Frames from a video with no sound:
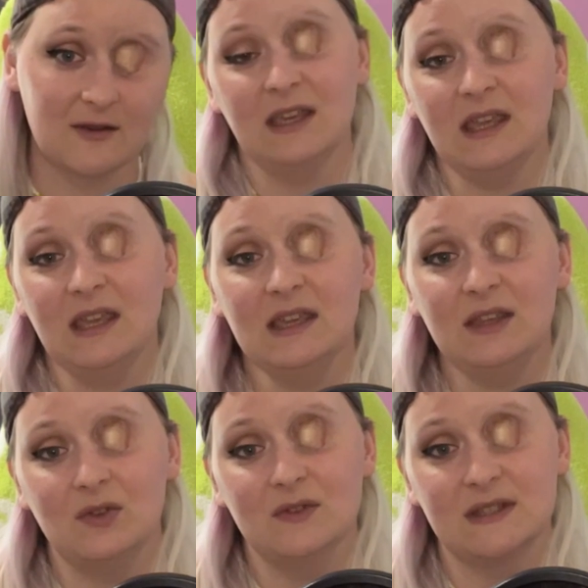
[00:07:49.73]
He
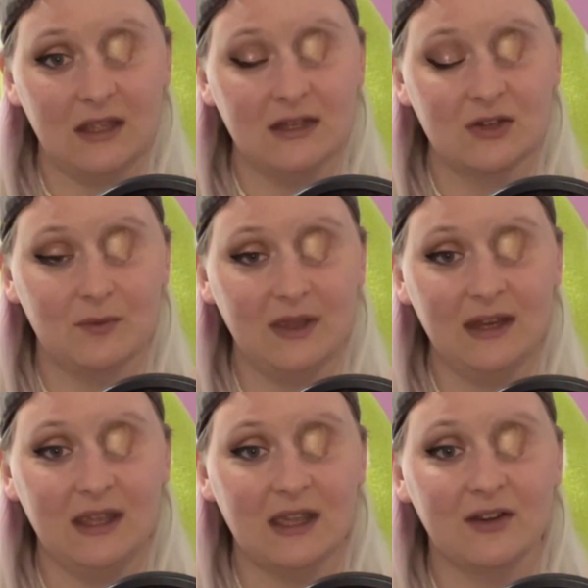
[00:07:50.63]
used
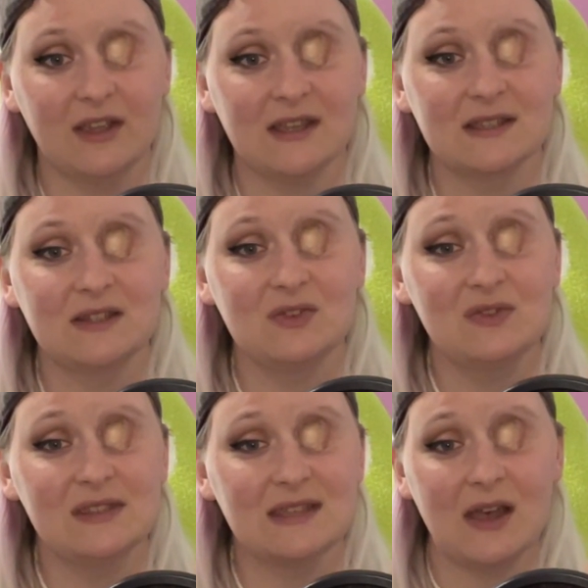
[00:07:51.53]
intermediaries to
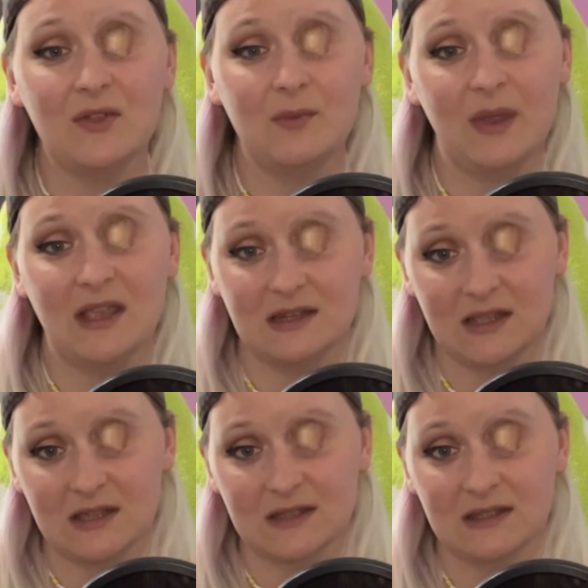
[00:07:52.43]
sell the
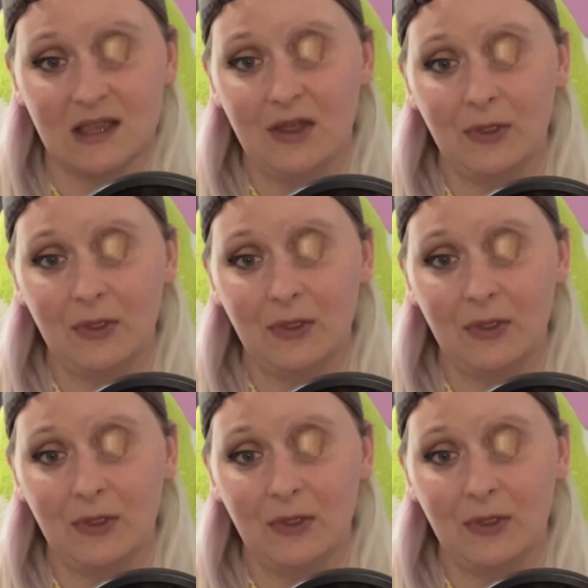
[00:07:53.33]
paintings